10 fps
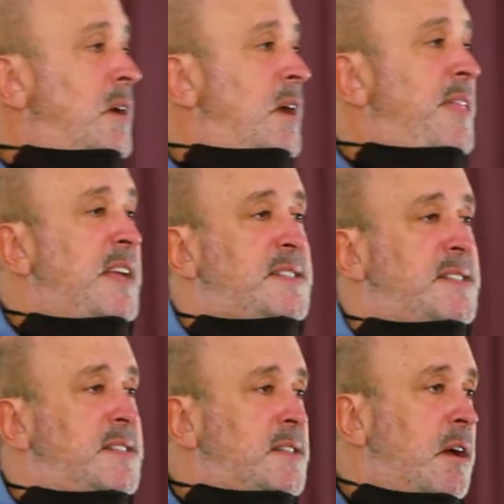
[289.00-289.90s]
And that's
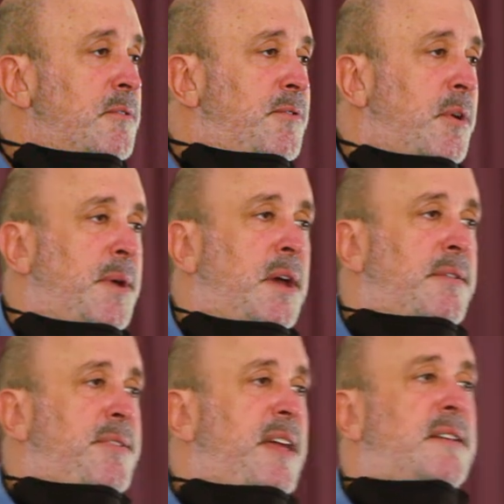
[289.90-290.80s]
the song from
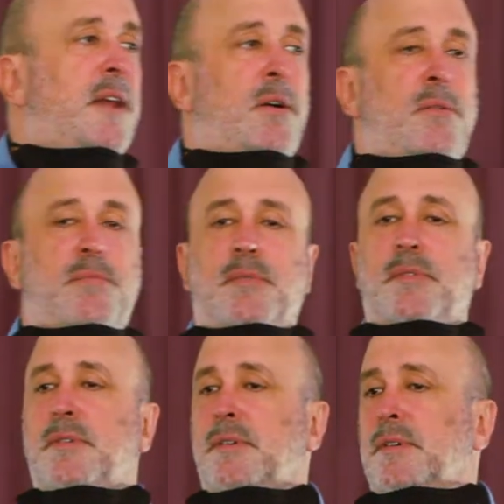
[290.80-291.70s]
earth that no
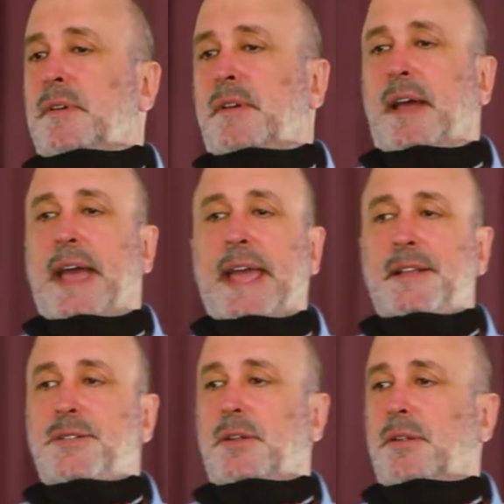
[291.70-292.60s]

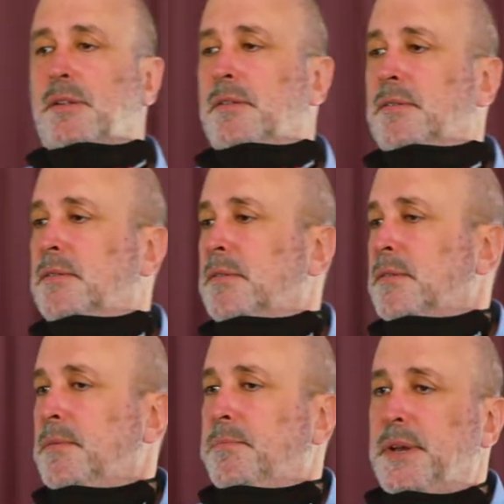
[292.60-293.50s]
angel,
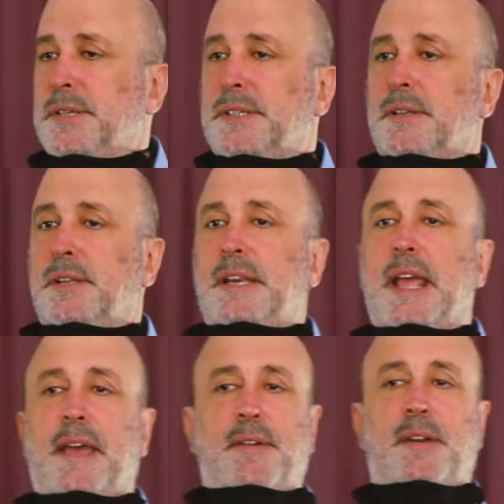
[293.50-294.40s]
person in
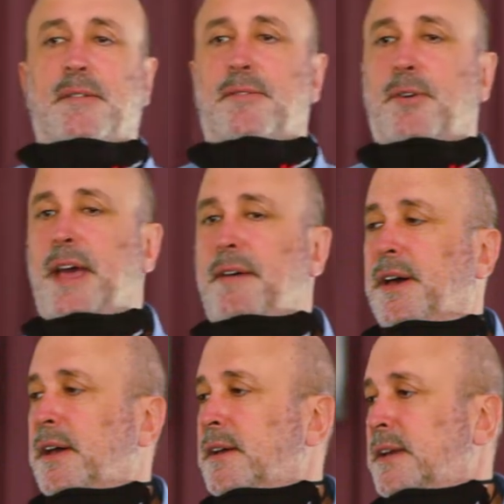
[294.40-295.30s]
heaven
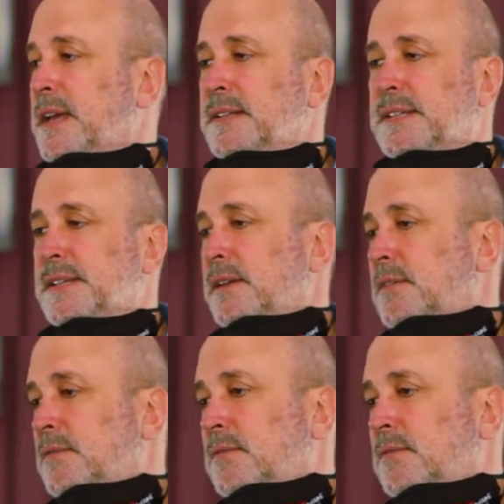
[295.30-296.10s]
forever can sing.